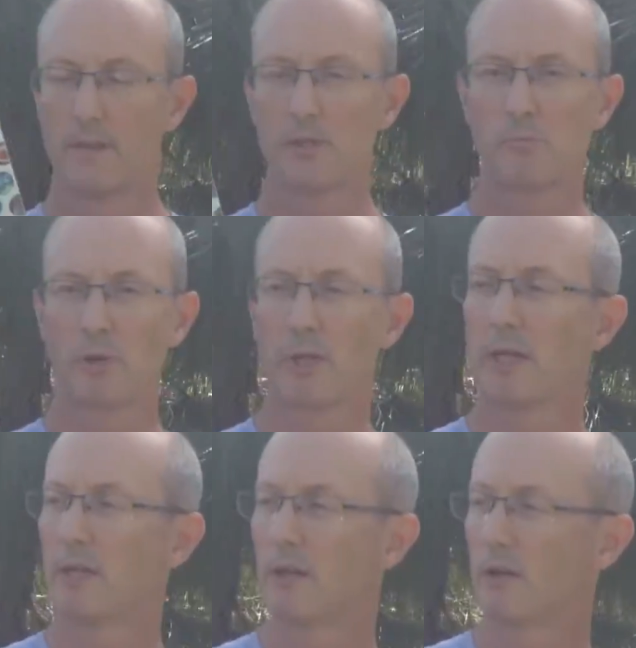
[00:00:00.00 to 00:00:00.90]
This book
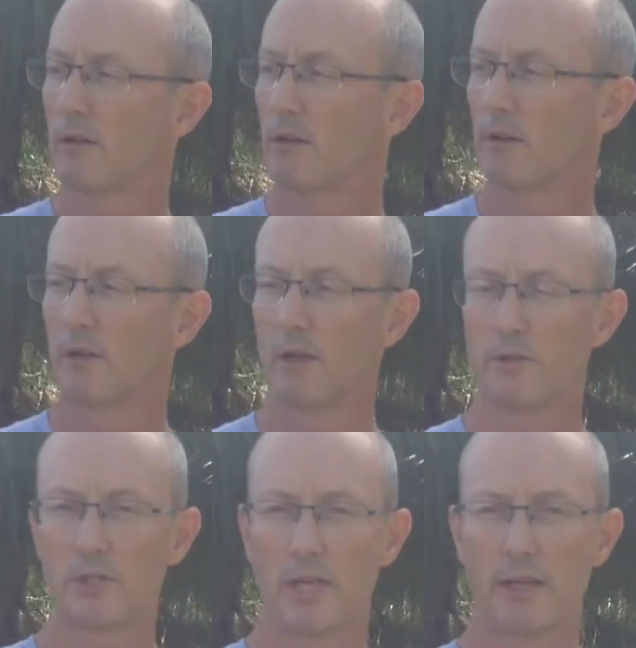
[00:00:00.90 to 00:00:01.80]
here,
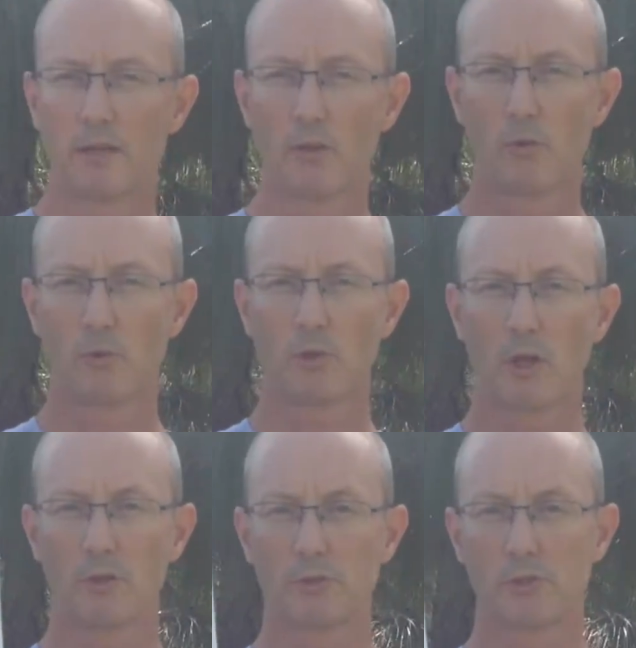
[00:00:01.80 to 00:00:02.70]
Understanding Global
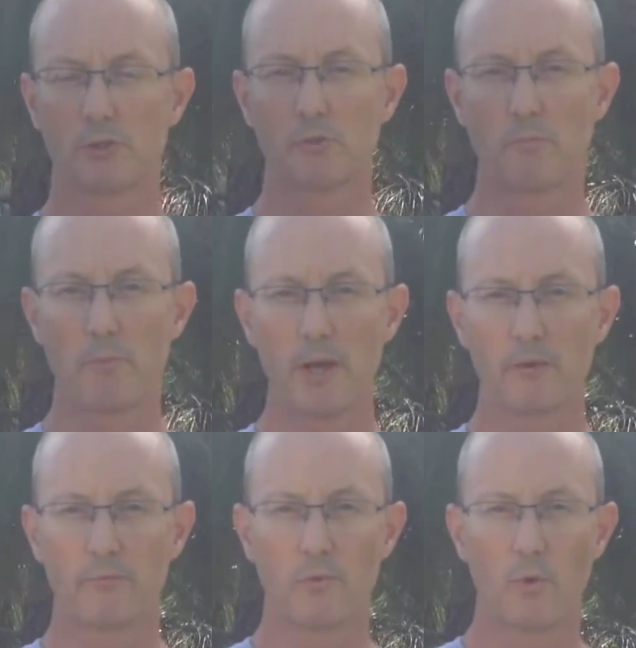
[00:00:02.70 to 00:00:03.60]
Cultures Through
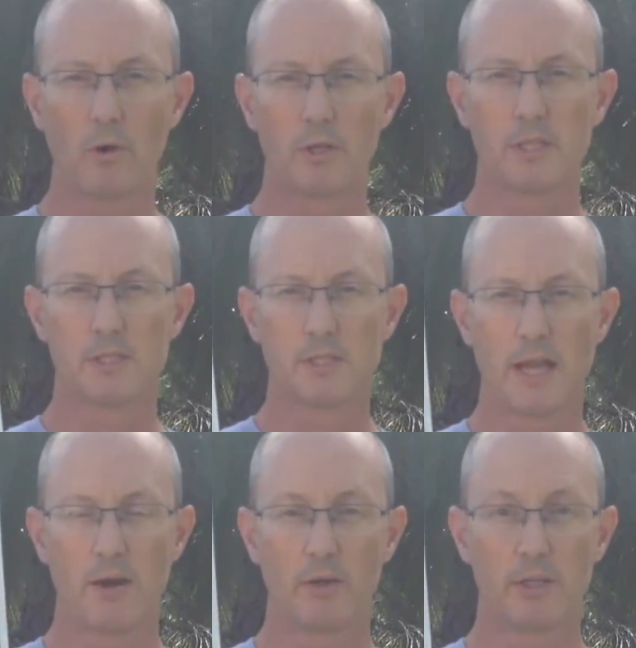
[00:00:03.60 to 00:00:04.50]
Metaphor, is
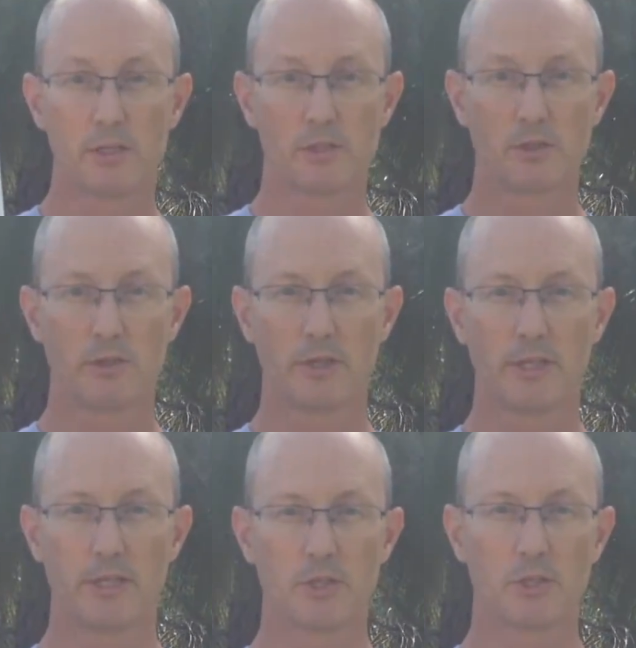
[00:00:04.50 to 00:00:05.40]
now in its 3rd
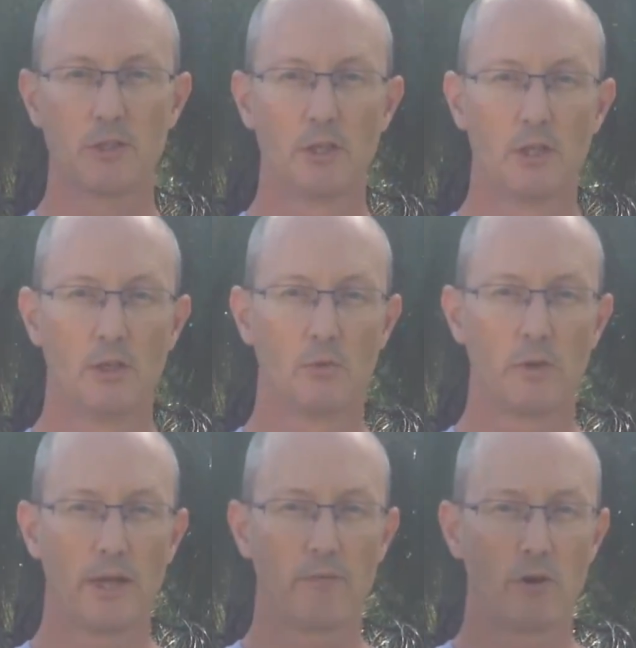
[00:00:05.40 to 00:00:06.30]
edition.
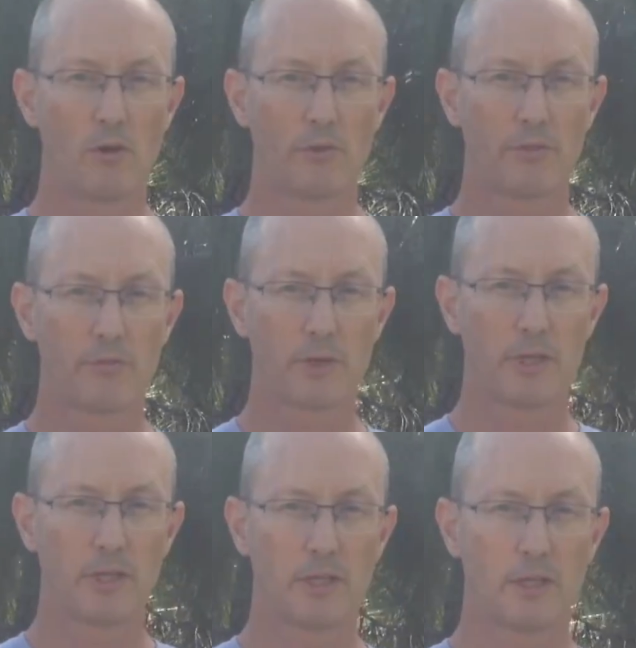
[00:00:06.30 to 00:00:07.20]
We have all
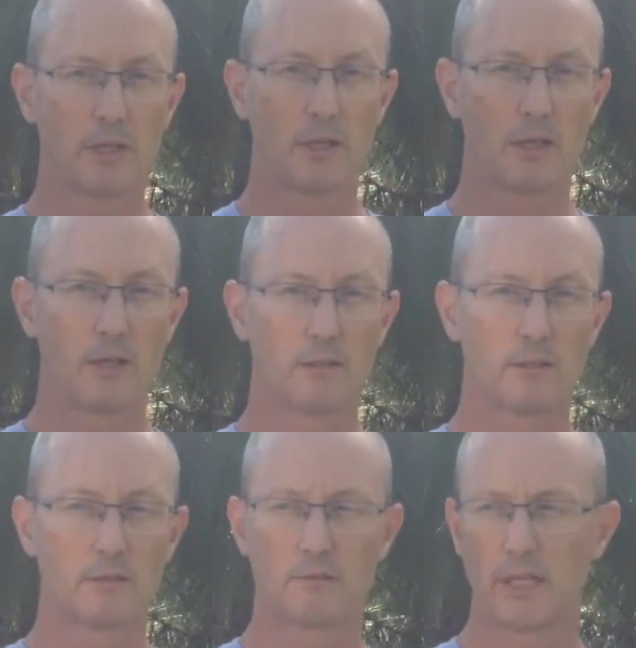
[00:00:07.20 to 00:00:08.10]
3,
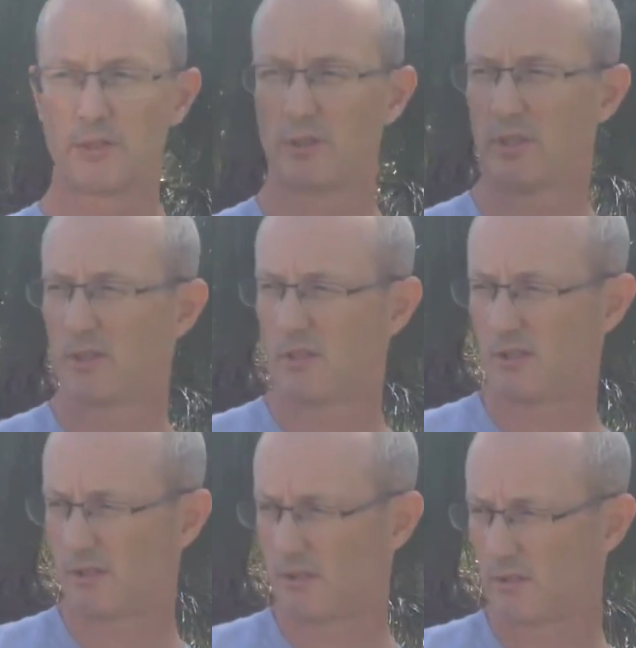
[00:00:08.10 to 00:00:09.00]
actually it's in
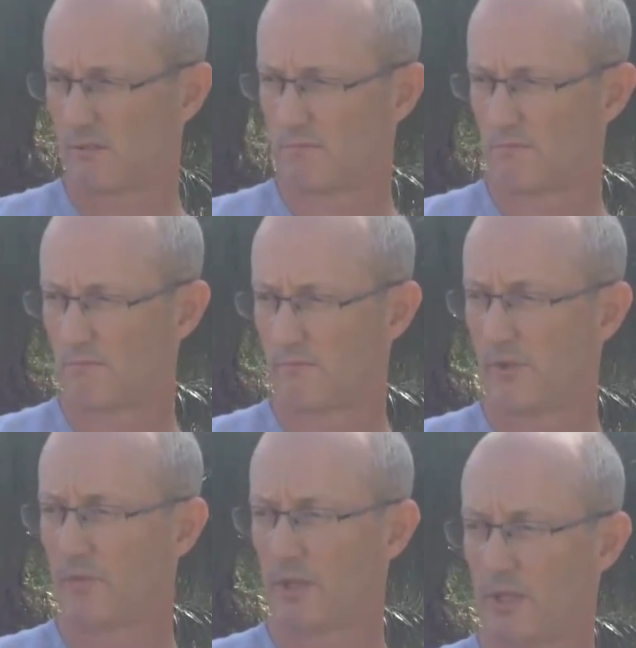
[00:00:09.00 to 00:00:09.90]
its
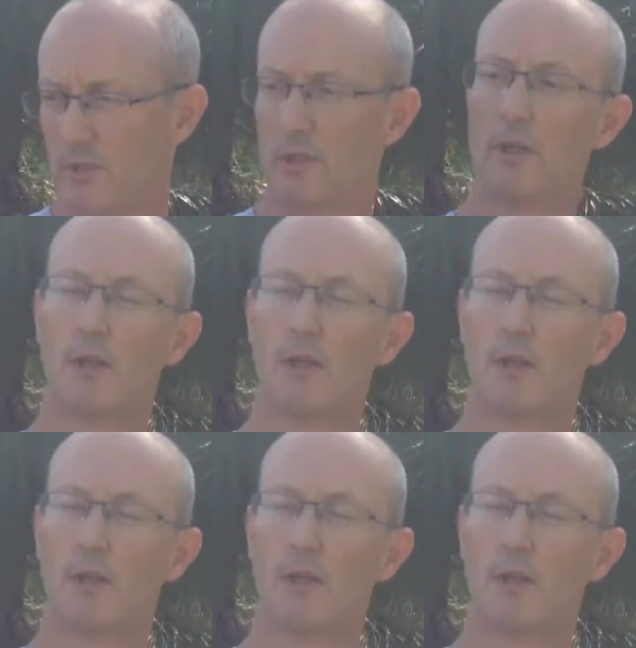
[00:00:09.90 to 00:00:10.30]
5th edition.